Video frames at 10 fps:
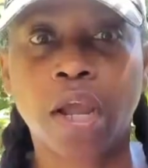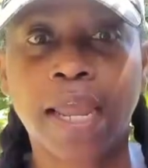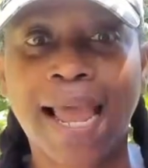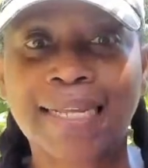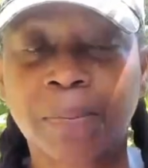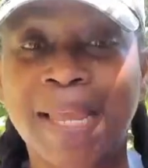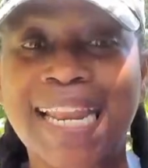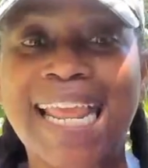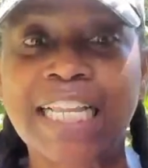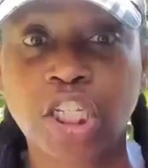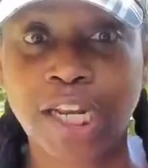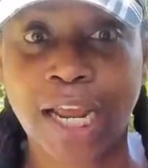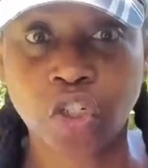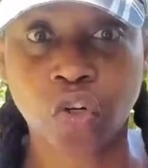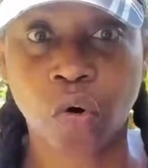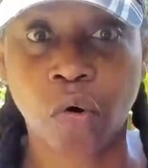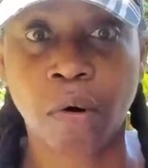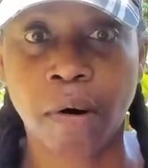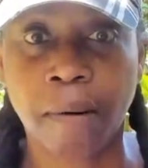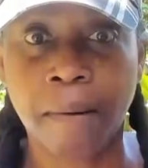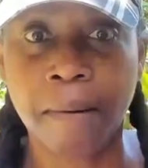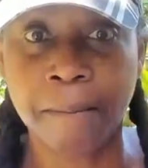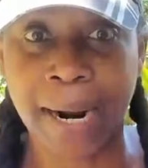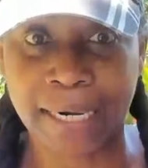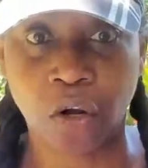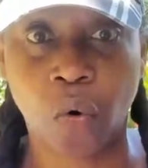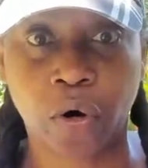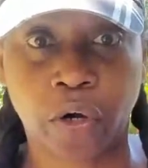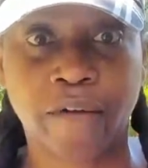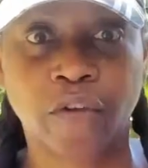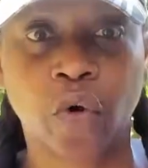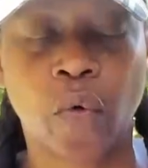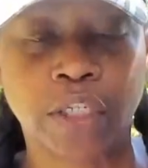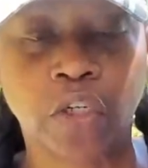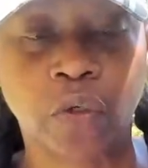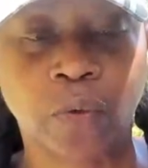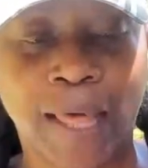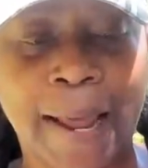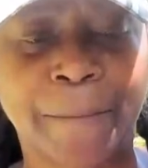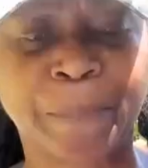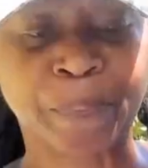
It has to be an international money order if you're going to do that.